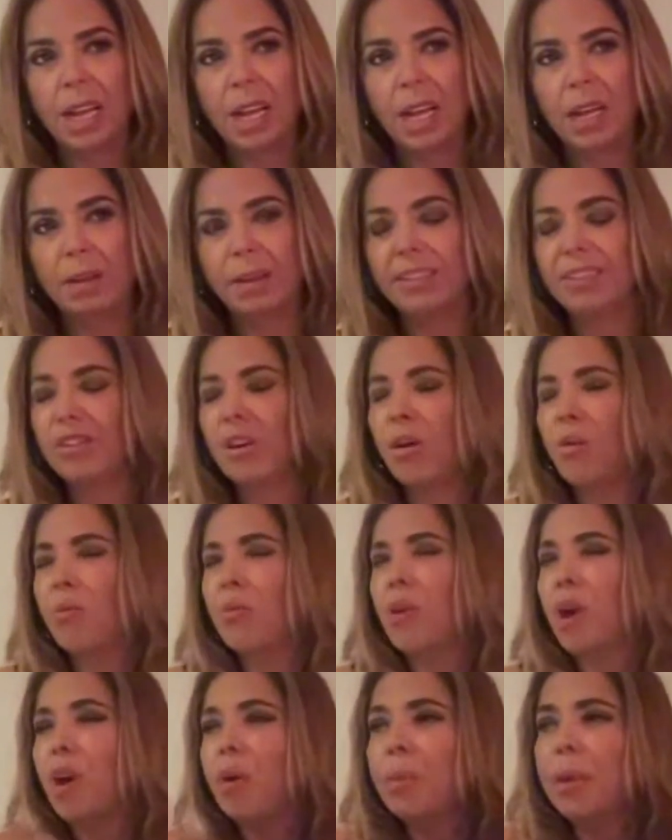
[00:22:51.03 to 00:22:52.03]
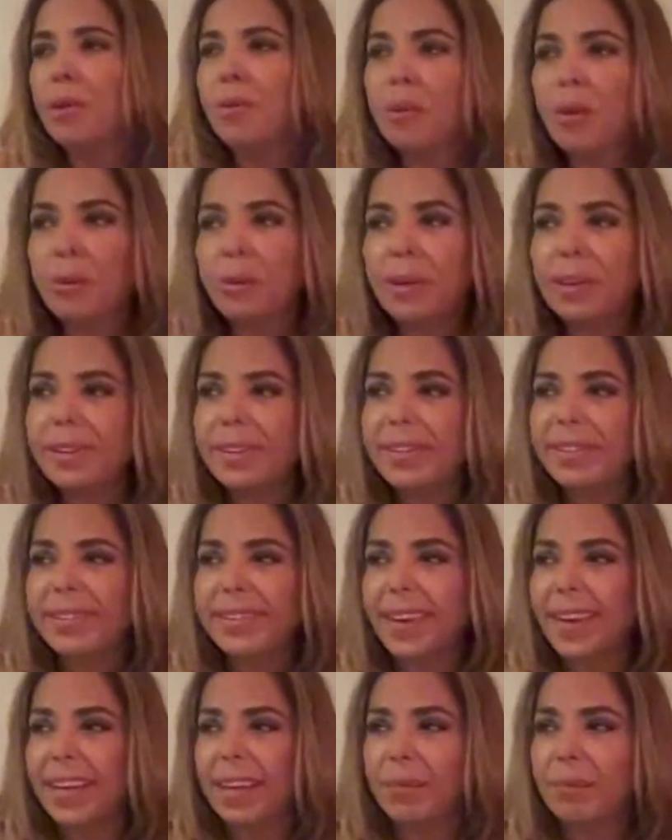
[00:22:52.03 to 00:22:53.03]
It's got Roman ruins
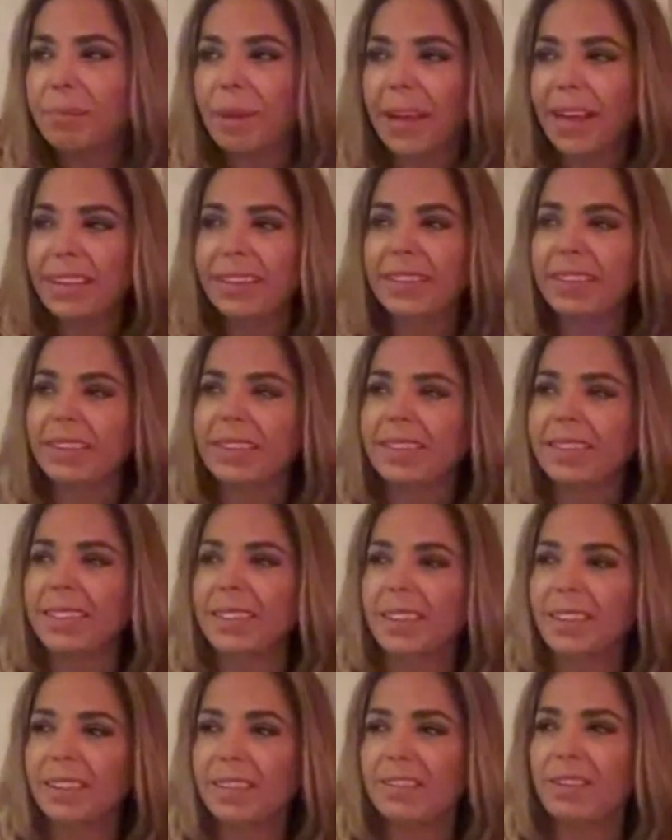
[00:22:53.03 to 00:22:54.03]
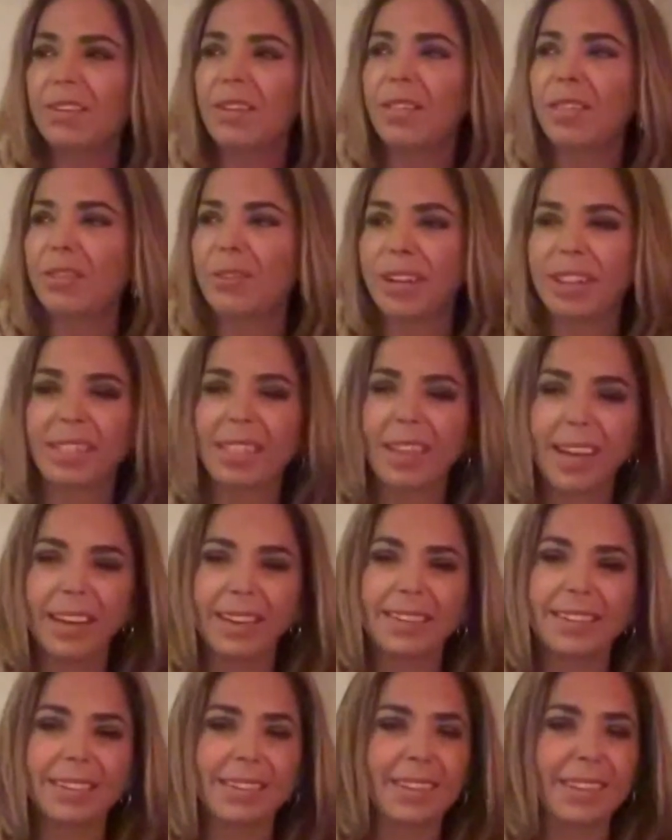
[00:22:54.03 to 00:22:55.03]
dating back to,
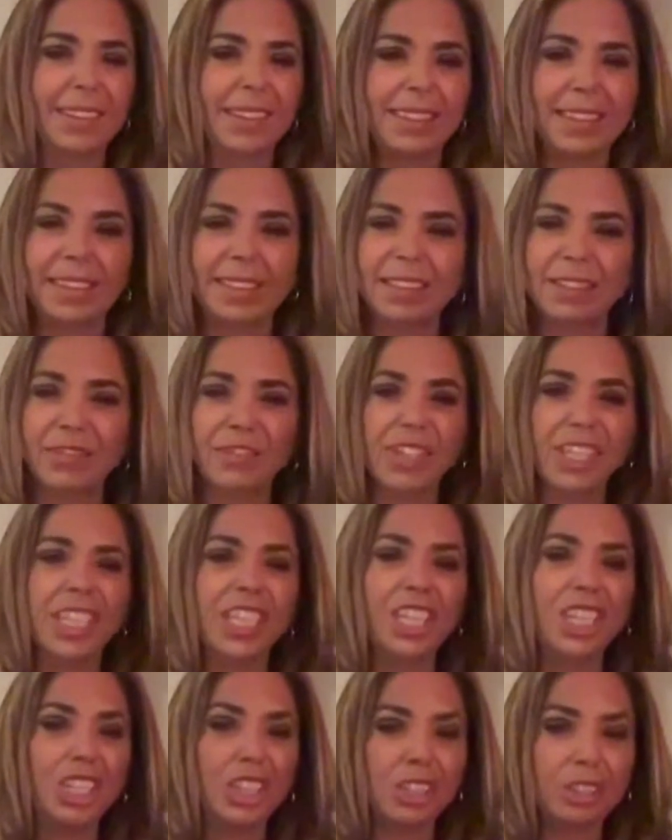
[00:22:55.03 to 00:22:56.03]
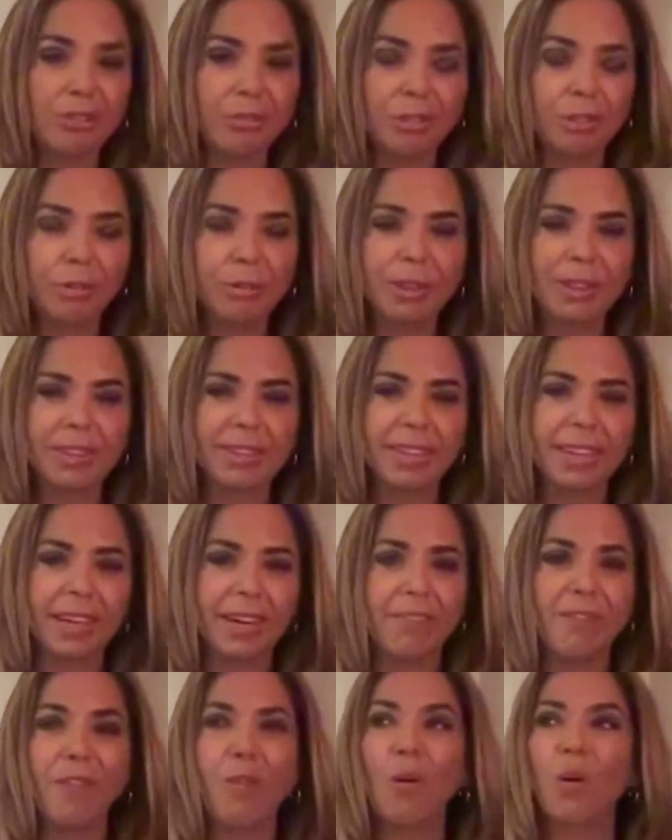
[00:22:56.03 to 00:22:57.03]
2,000 years, Phoenician ruins that
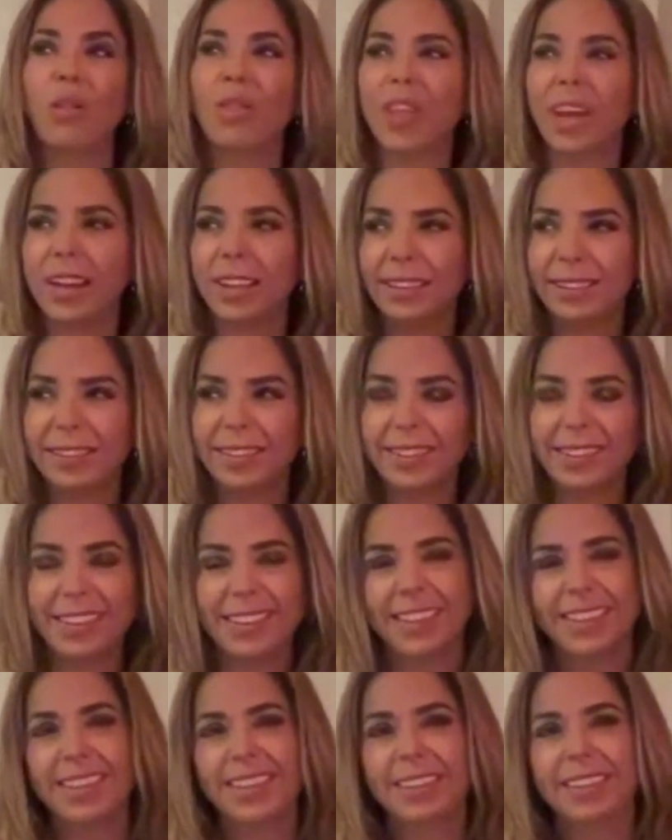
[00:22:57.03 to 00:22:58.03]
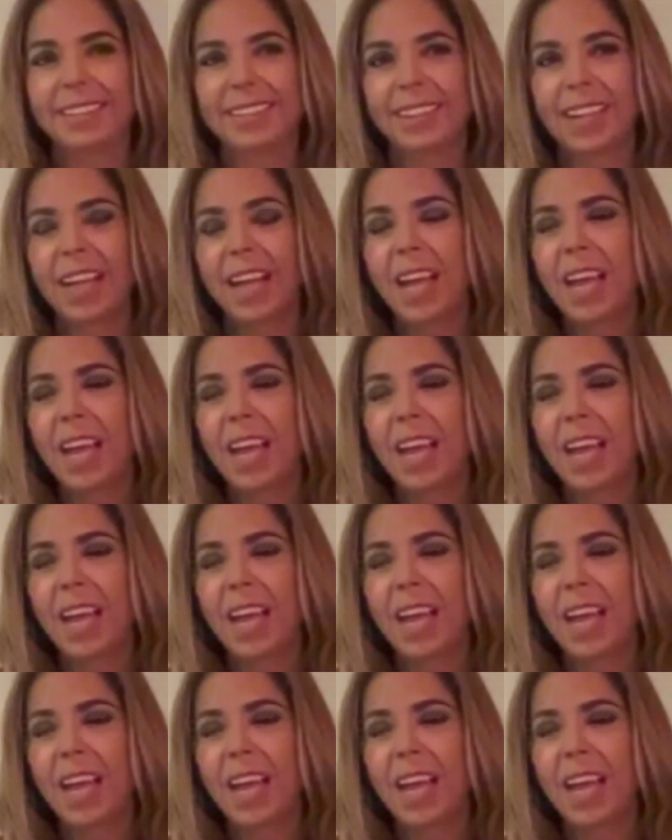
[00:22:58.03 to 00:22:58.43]
are 4,000 years.